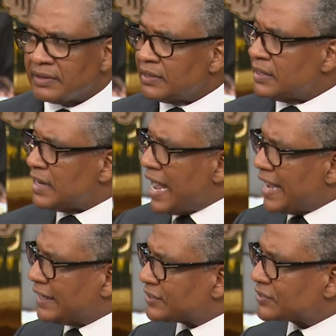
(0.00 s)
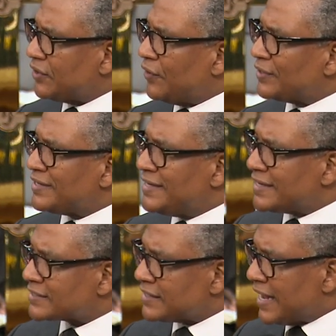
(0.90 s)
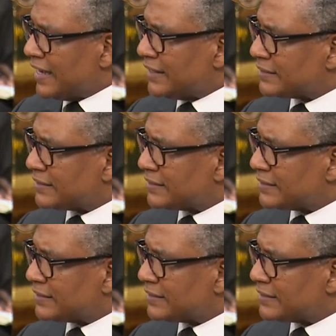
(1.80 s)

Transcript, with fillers: likes or dislikes.